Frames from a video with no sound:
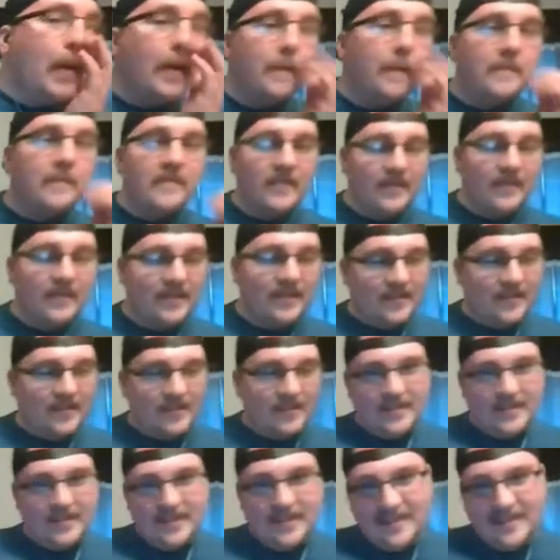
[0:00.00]

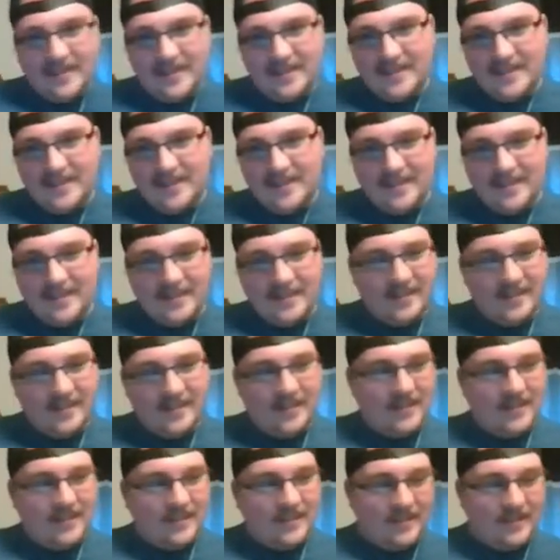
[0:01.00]

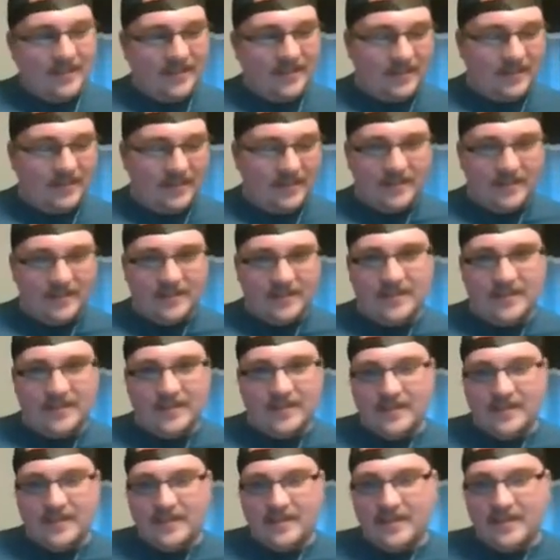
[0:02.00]

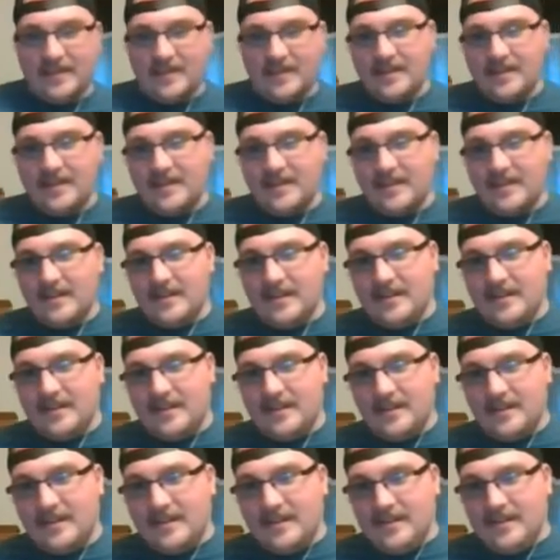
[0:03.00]

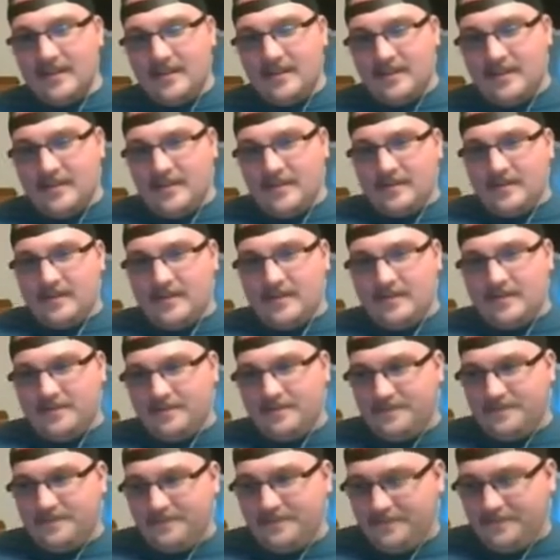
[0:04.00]

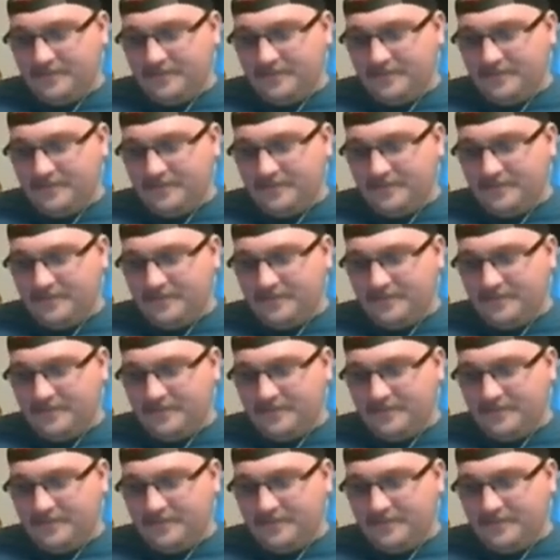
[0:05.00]
(not speaking)